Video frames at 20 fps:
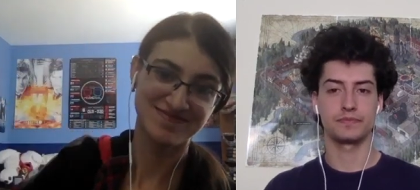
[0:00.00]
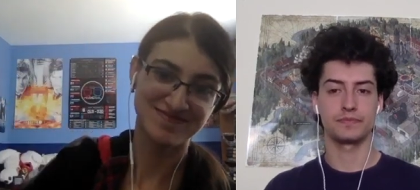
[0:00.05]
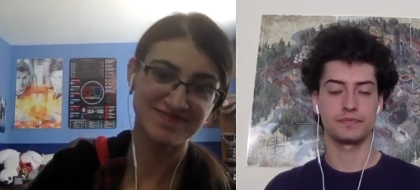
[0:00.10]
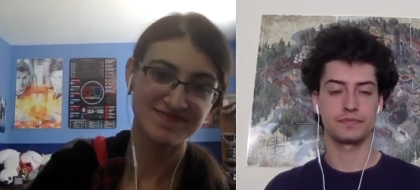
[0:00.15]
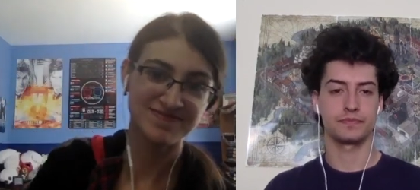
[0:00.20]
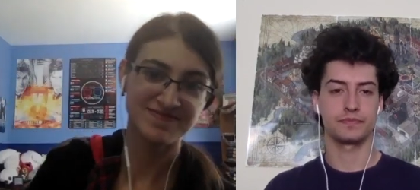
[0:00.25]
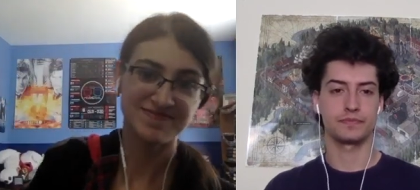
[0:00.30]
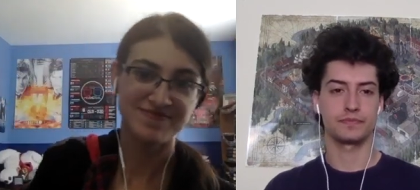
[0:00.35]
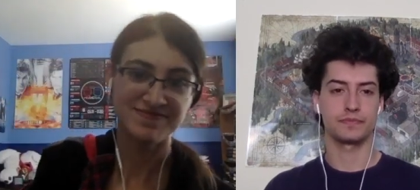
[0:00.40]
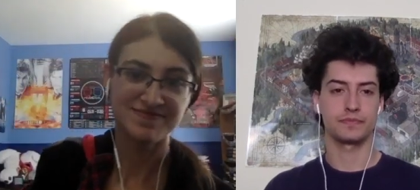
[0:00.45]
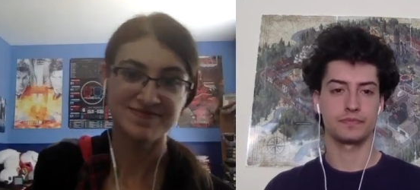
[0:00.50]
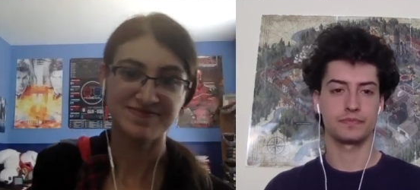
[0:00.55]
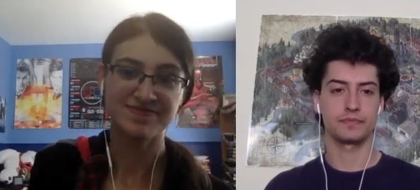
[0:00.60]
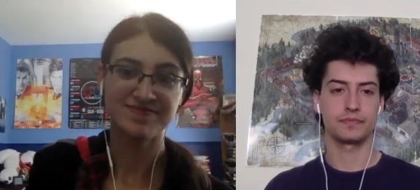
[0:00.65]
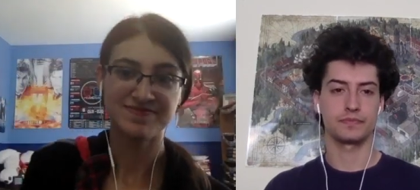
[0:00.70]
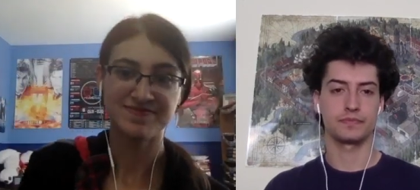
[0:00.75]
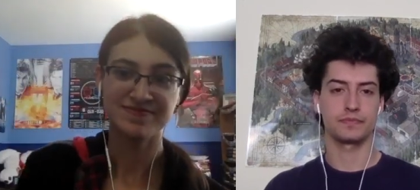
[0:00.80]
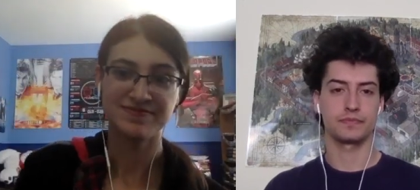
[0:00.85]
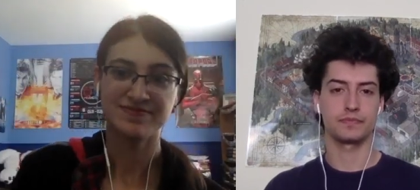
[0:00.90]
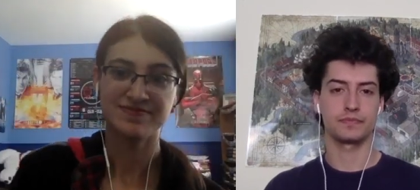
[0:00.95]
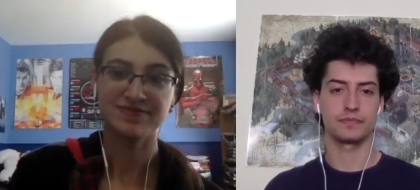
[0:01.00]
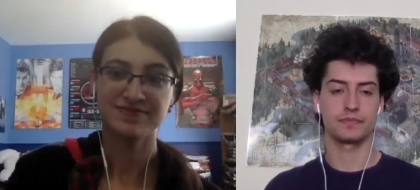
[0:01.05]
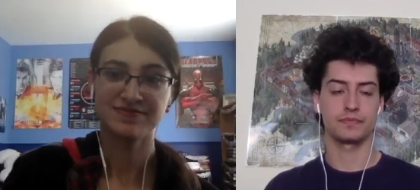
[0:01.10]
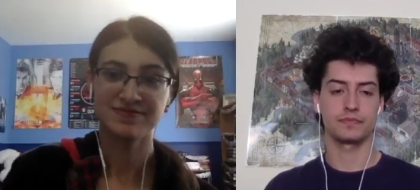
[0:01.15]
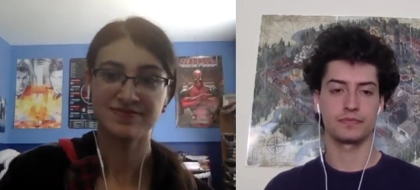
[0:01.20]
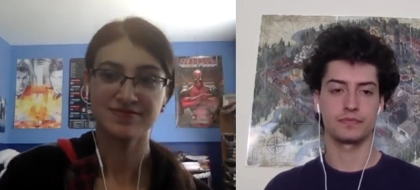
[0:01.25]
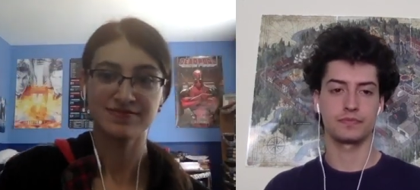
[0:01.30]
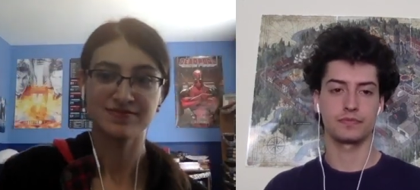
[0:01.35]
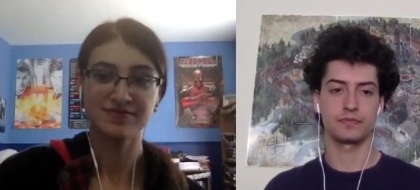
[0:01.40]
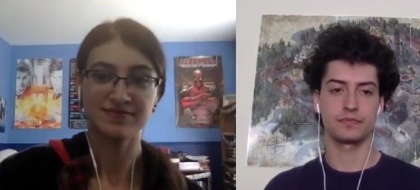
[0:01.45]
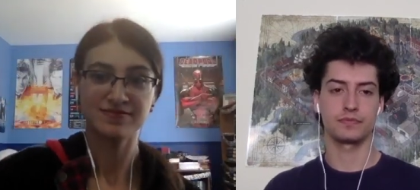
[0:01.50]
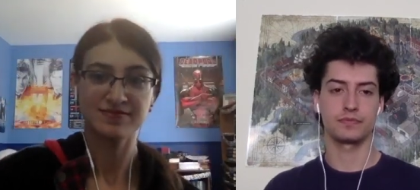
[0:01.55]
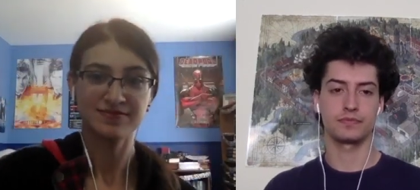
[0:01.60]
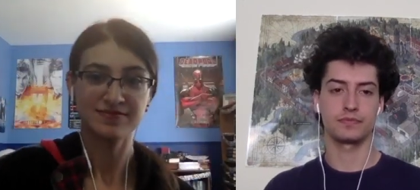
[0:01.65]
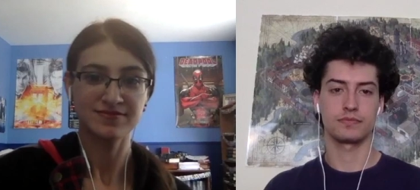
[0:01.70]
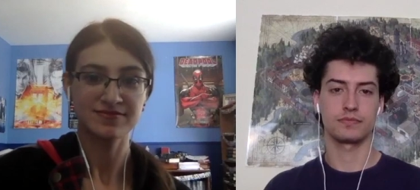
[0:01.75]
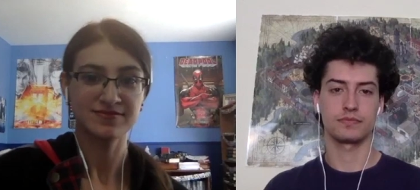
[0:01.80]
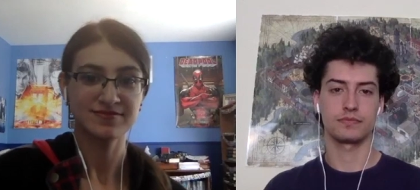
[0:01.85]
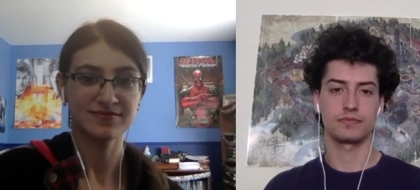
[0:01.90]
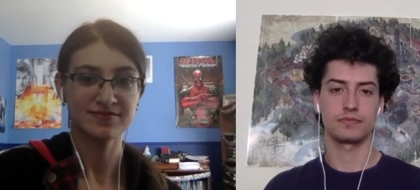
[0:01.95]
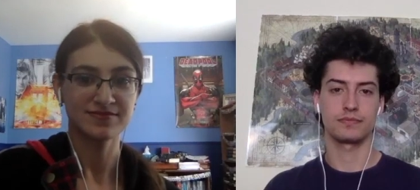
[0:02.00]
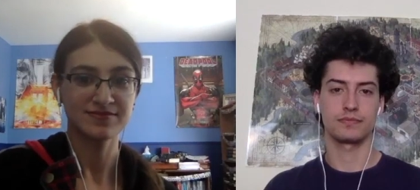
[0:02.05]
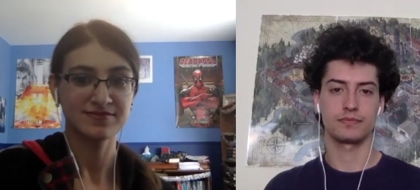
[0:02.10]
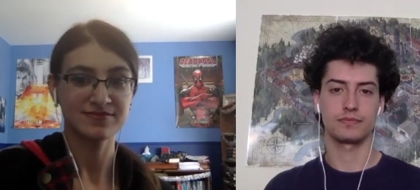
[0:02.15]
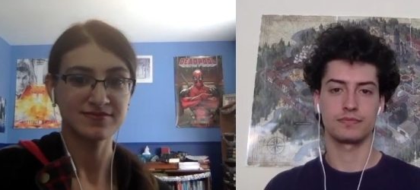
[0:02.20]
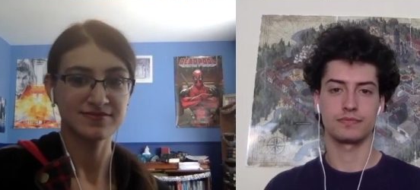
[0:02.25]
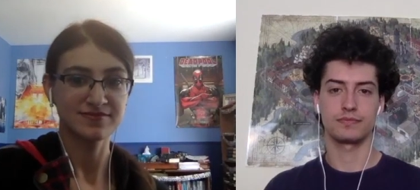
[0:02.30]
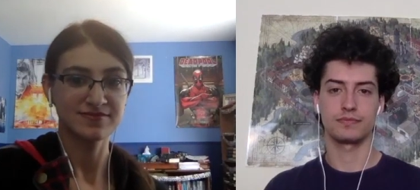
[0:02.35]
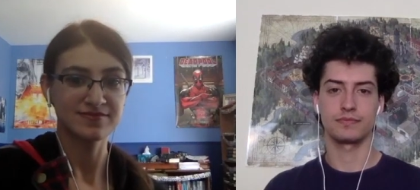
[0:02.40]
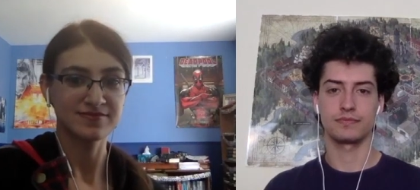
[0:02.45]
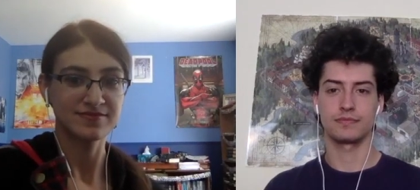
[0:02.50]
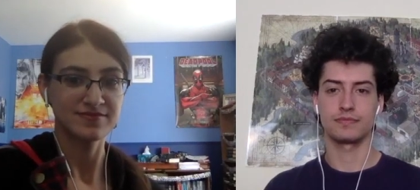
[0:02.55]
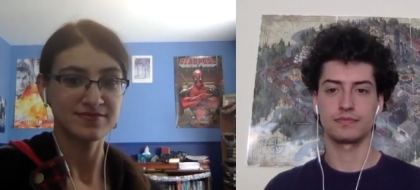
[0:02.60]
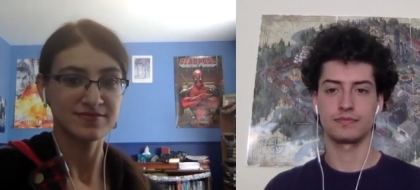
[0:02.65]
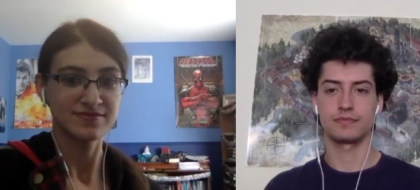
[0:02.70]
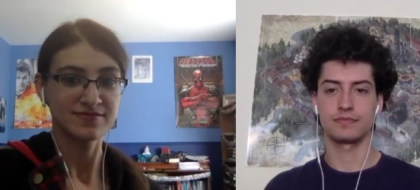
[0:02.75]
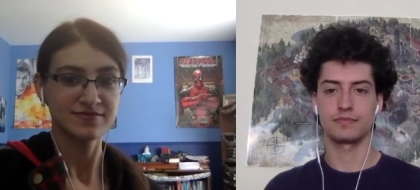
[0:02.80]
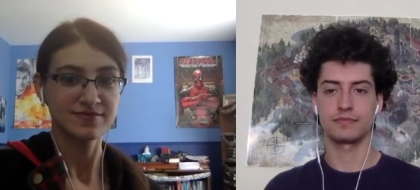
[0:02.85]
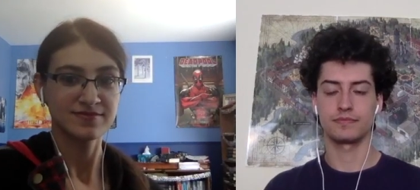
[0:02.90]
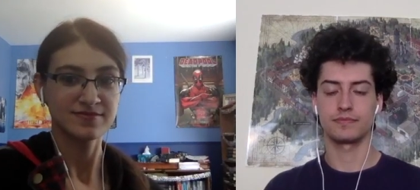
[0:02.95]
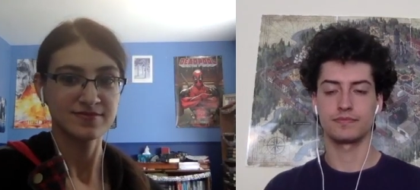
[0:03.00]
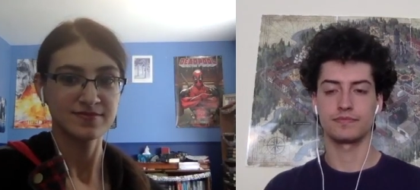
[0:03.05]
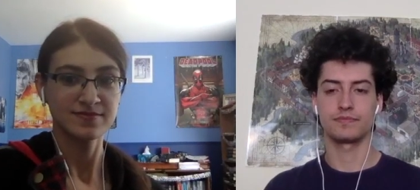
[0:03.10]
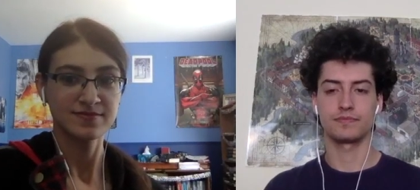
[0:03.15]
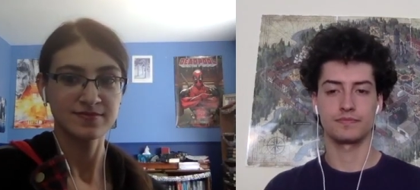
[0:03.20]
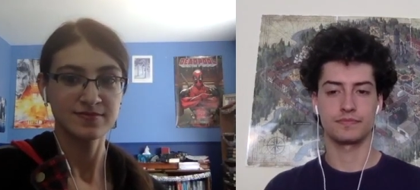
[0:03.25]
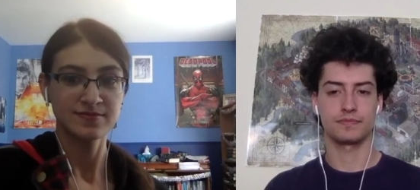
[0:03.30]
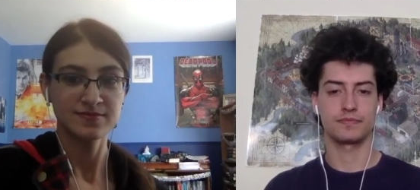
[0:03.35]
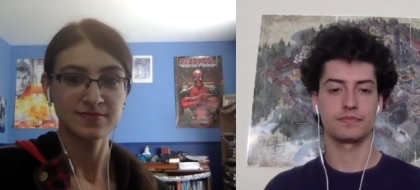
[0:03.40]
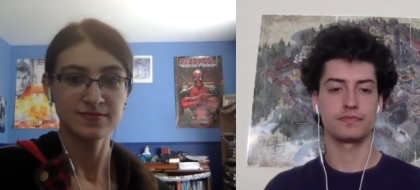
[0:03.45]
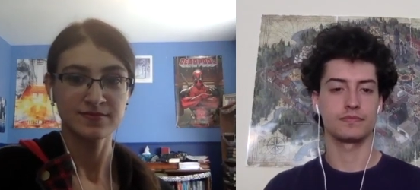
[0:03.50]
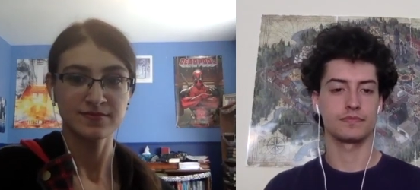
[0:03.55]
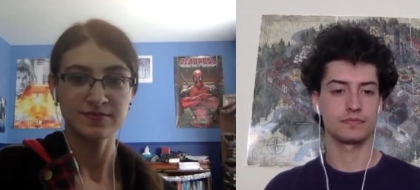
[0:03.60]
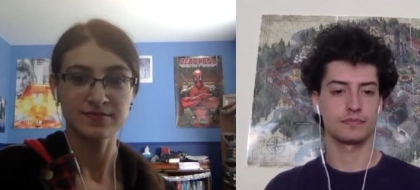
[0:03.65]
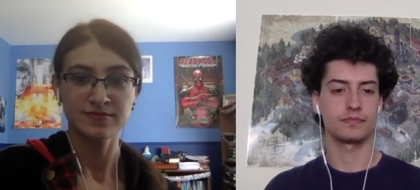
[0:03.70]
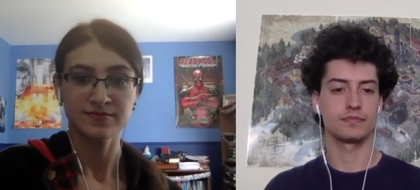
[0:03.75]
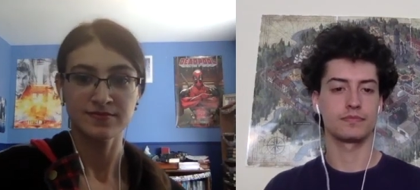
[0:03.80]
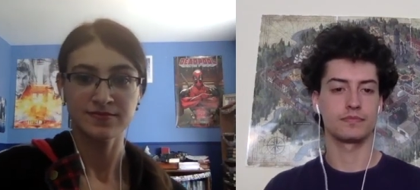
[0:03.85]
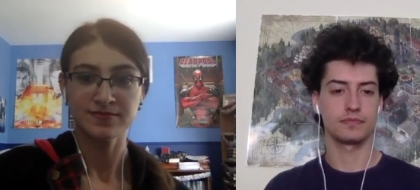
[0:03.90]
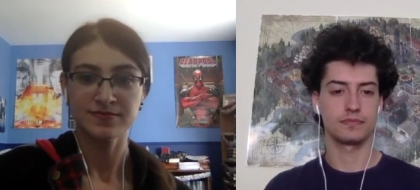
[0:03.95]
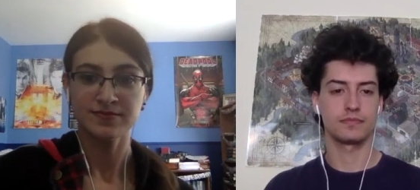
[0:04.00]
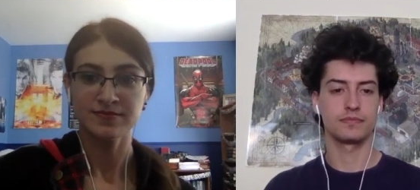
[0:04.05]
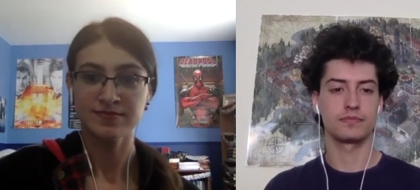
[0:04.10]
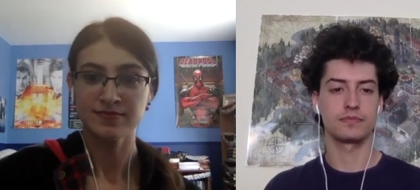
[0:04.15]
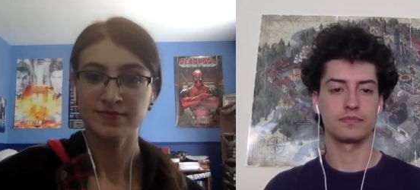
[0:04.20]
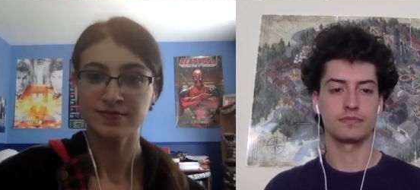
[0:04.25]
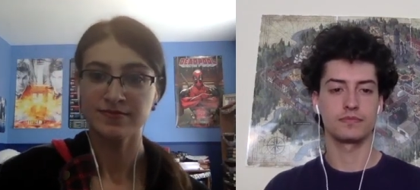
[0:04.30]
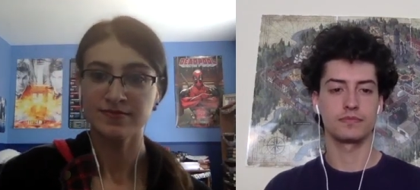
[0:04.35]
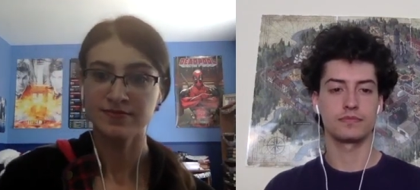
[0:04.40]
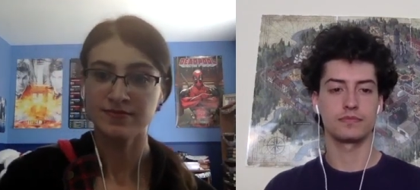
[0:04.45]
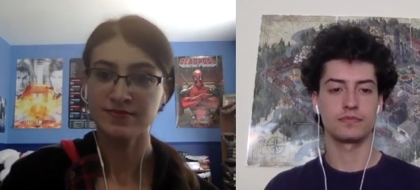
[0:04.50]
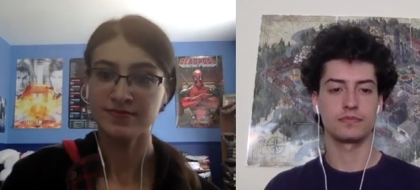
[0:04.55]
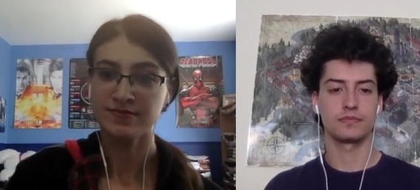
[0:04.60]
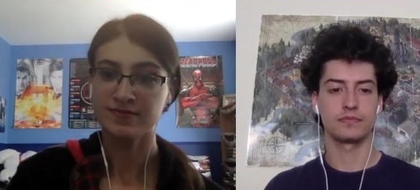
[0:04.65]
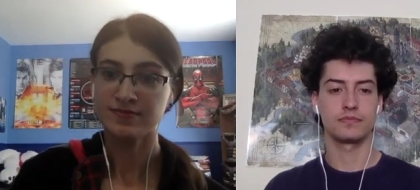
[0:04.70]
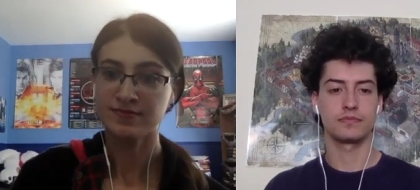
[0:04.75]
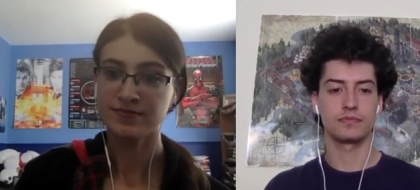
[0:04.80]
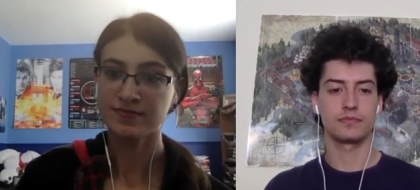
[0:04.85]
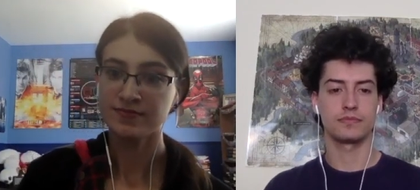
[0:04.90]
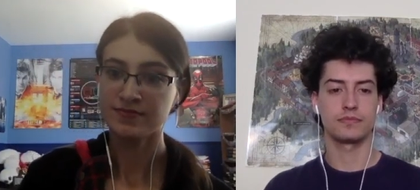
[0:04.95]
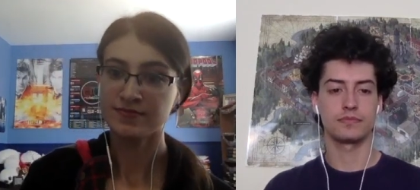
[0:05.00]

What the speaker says: (silence)